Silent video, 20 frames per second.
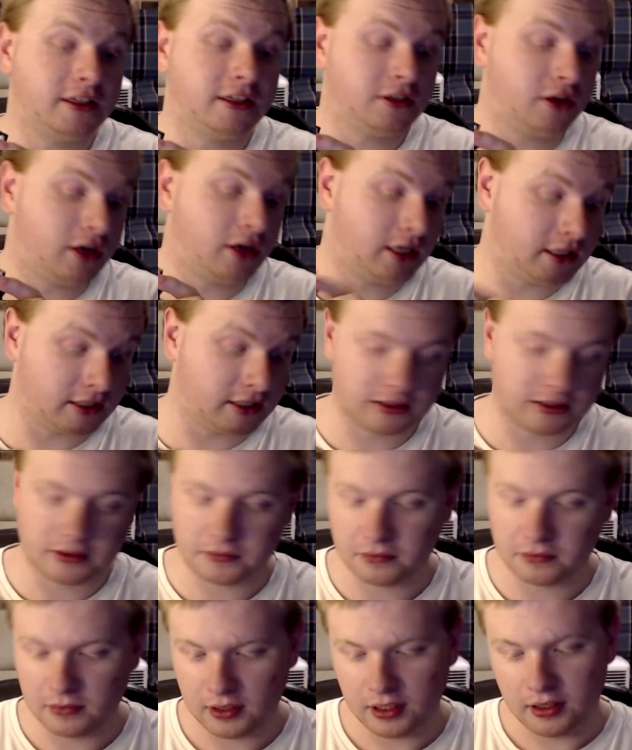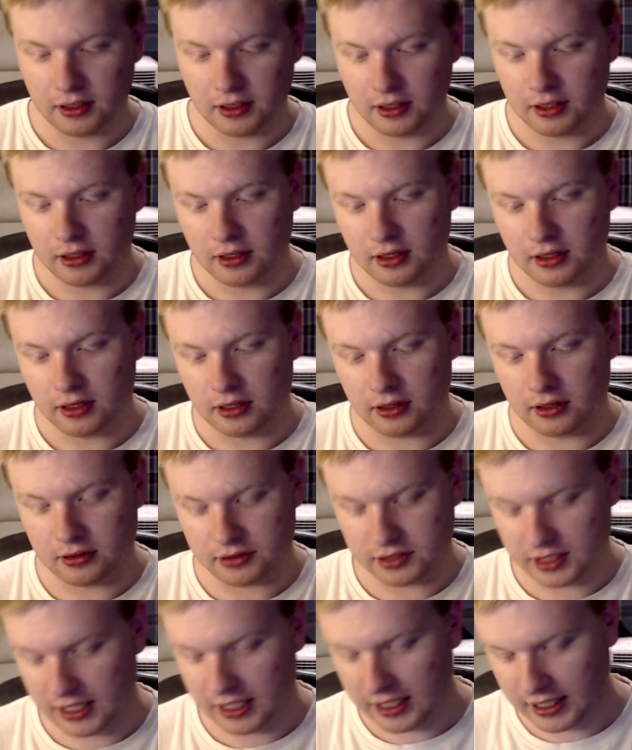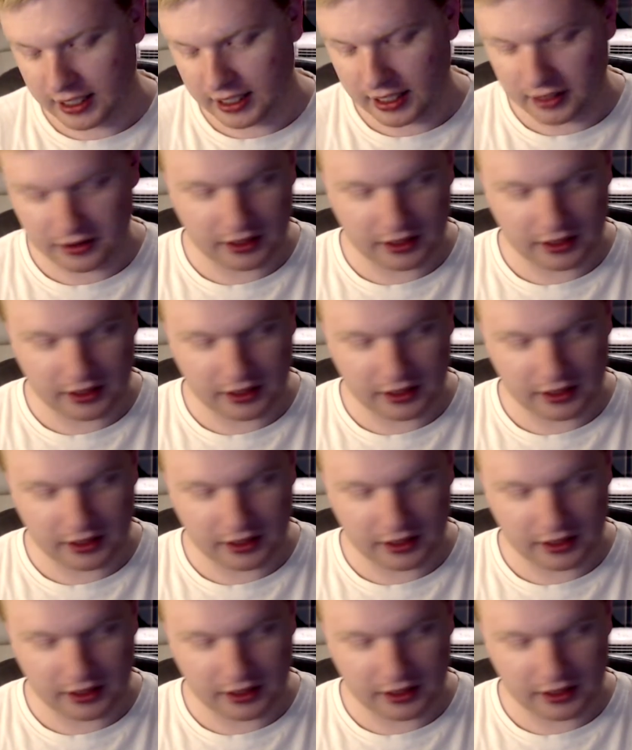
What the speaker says: Nihilus. I'll see how